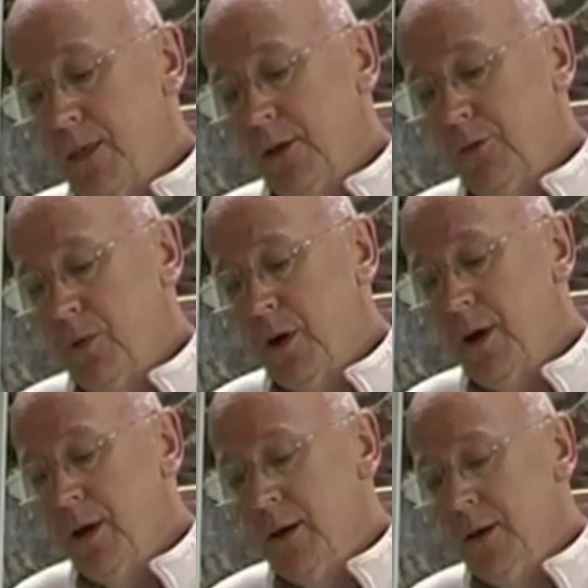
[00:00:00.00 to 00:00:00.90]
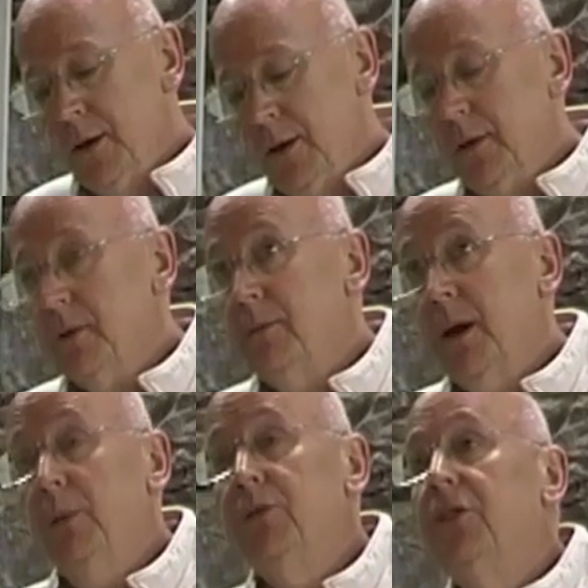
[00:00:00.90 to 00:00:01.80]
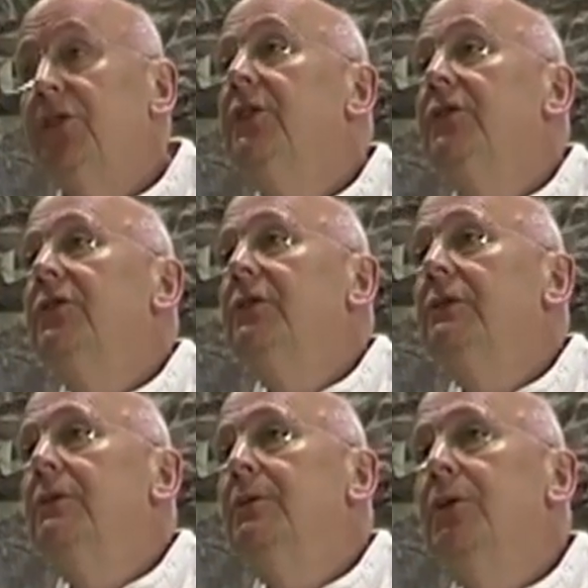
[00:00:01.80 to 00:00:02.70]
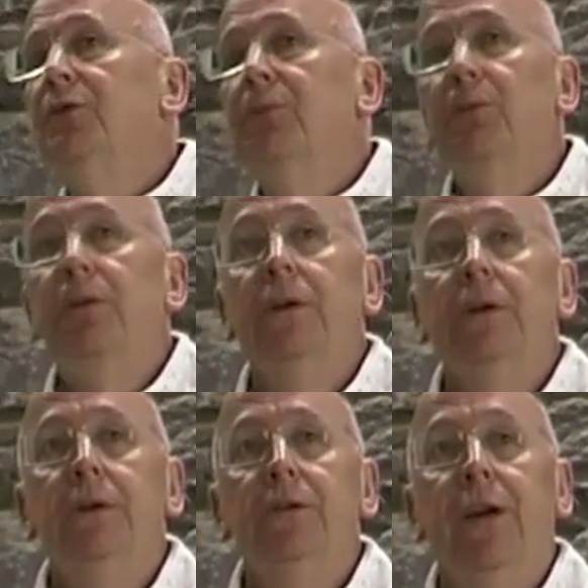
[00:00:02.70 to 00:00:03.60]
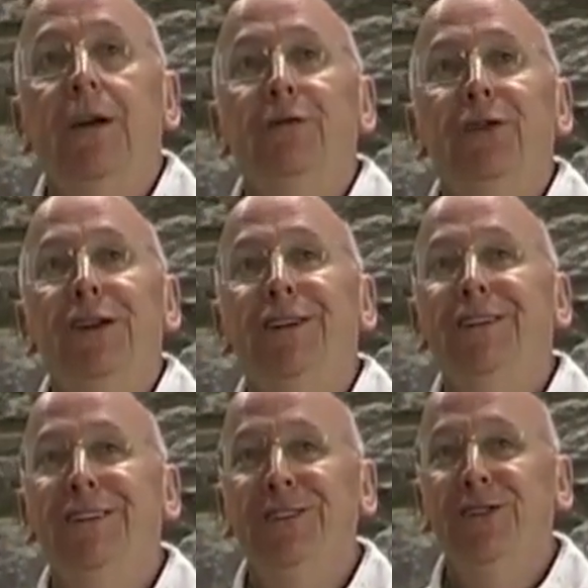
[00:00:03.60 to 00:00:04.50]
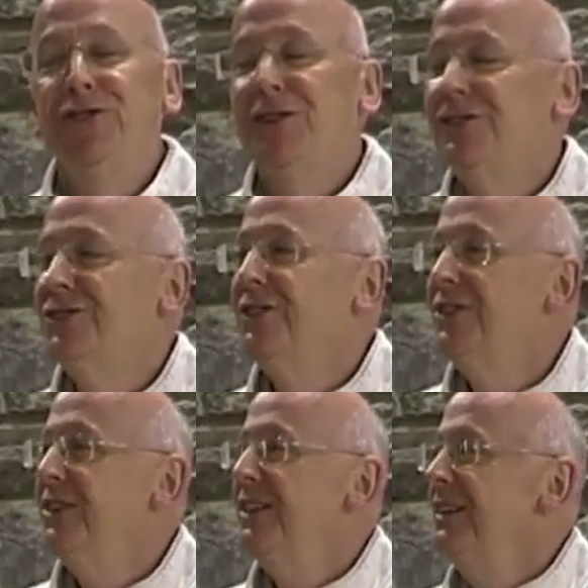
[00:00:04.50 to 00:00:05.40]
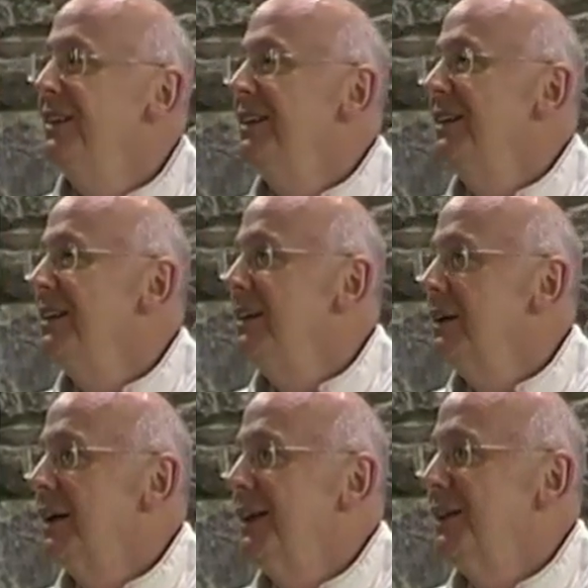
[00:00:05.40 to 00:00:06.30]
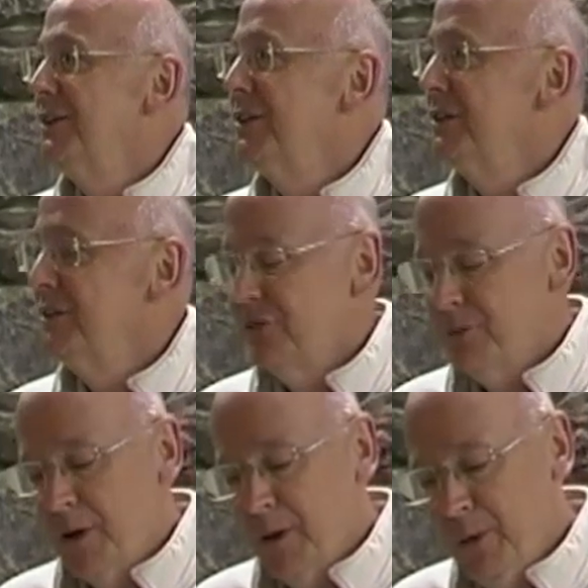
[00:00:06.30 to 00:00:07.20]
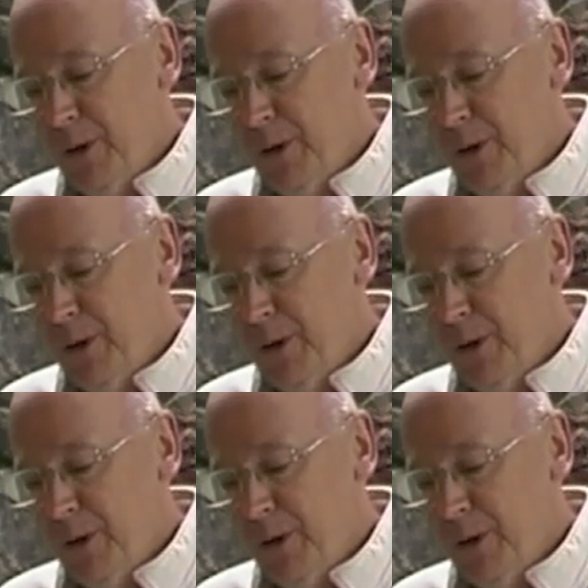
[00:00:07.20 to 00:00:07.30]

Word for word: And that's why perhaps this is the most popular day of the year in the church's calendar for many